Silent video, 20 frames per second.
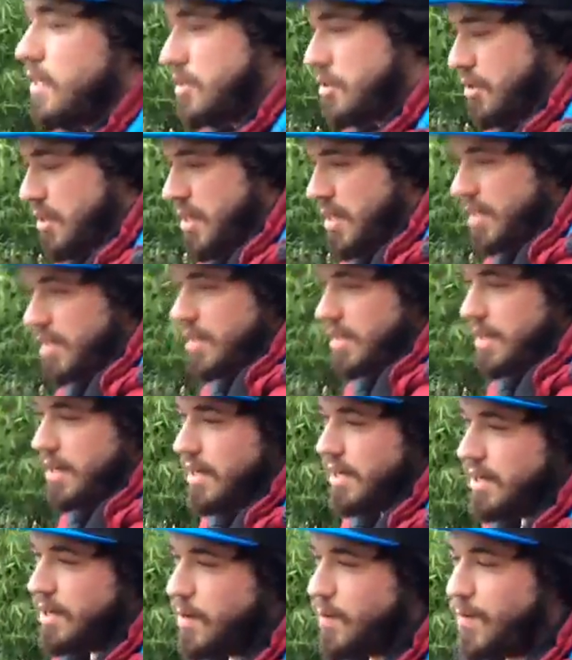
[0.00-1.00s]
So then
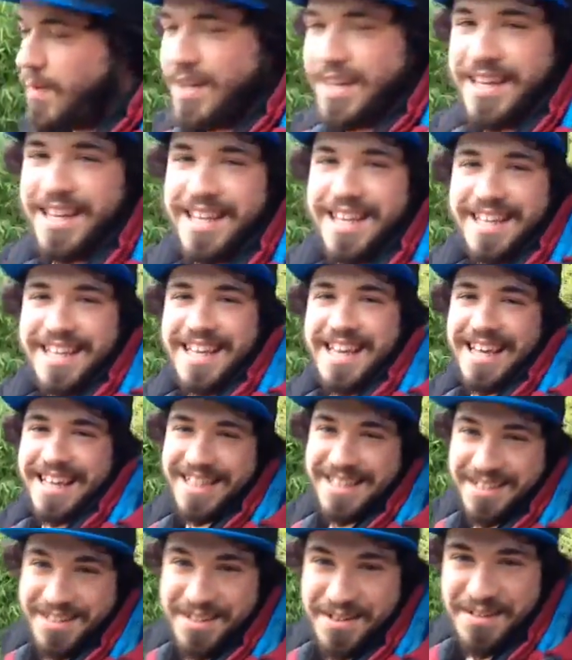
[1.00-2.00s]
uh, we get
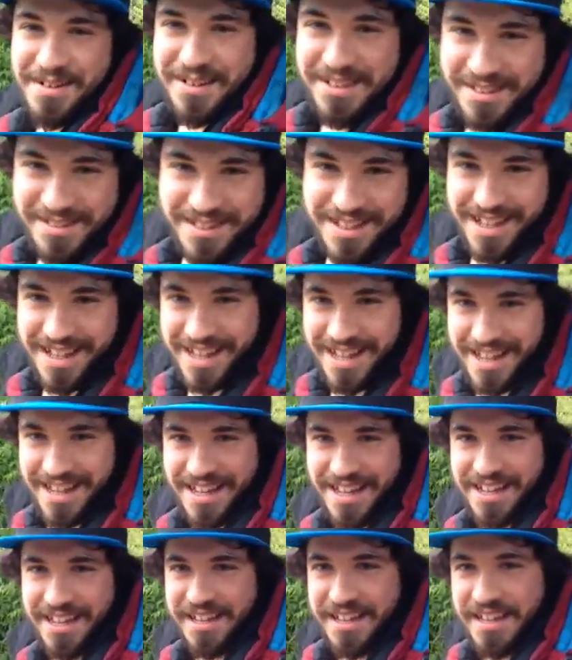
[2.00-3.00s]
to the to
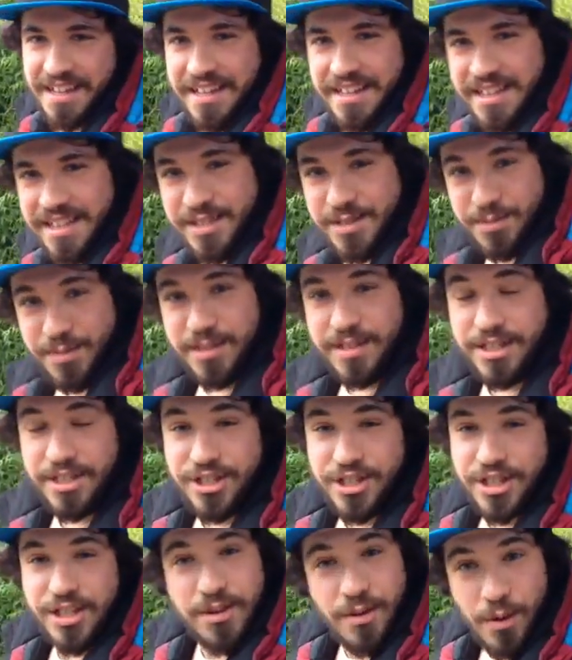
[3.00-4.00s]
the this really
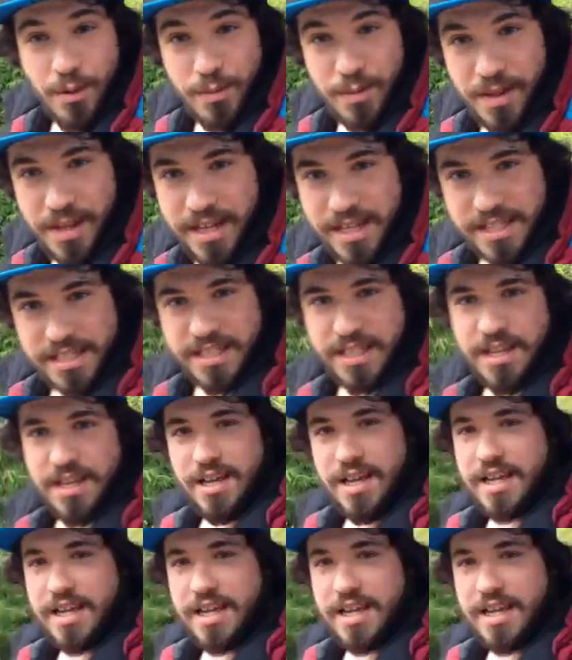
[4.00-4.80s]
shithole place.